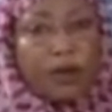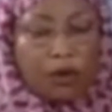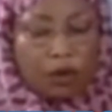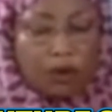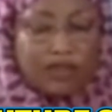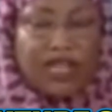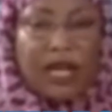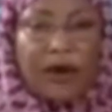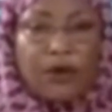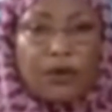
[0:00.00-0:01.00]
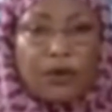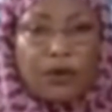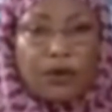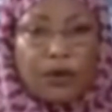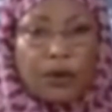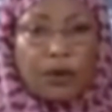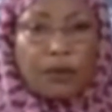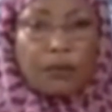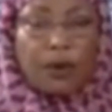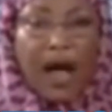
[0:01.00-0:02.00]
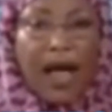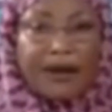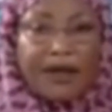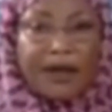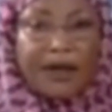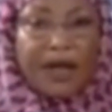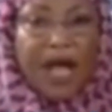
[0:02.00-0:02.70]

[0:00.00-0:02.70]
Ojikalu, Buhari,